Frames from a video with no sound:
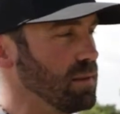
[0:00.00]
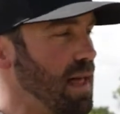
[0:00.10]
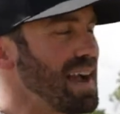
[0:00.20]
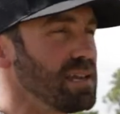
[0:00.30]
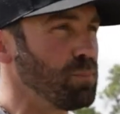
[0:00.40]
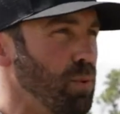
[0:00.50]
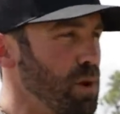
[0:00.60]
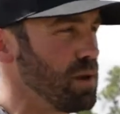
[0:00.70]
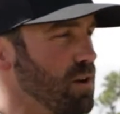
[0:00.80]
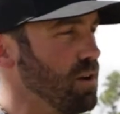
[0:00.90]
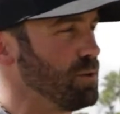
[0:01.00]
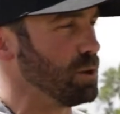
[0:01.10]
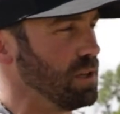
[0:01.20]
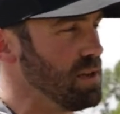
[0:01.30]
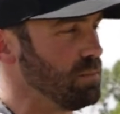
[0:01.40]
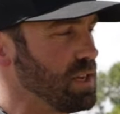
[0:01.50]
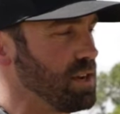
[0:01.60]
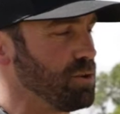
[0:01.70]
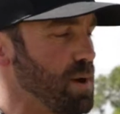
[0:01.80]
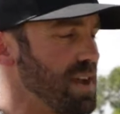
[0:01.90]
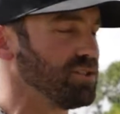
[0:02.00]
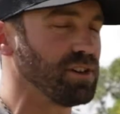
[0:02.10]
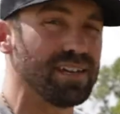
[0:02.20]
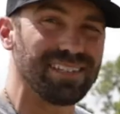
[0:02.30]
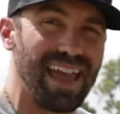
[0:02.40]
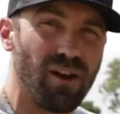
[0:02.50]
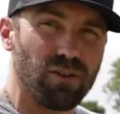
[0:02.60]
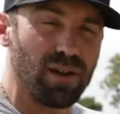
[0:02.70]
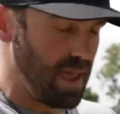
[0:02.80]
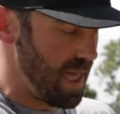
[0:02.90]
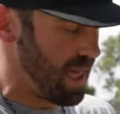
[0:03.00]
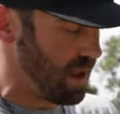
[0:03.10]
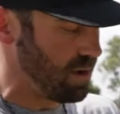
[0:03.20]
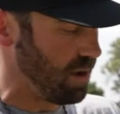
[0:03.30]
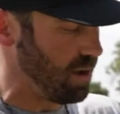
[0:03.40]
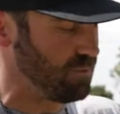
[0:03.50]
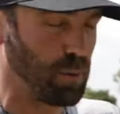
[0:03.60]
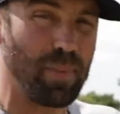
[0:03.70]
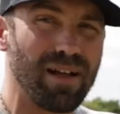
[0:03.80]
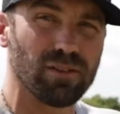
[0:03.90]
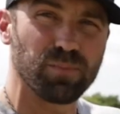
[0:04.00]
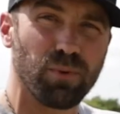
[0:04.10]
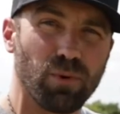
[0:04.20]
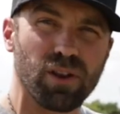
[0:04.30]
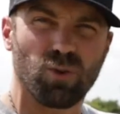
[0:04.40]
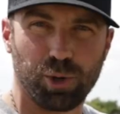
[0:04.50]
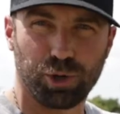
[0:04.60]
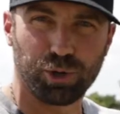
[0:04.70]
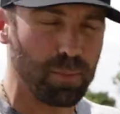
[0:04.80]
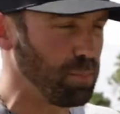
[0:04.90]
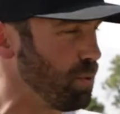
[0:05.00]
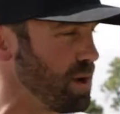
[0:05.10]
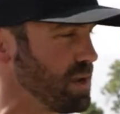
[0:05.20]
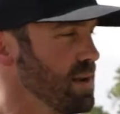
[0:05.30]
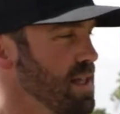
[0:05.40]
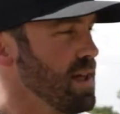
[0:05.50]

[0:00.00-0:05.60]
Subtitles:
locking point of your limbs and your riser is out ahead of your balance point or your grip point.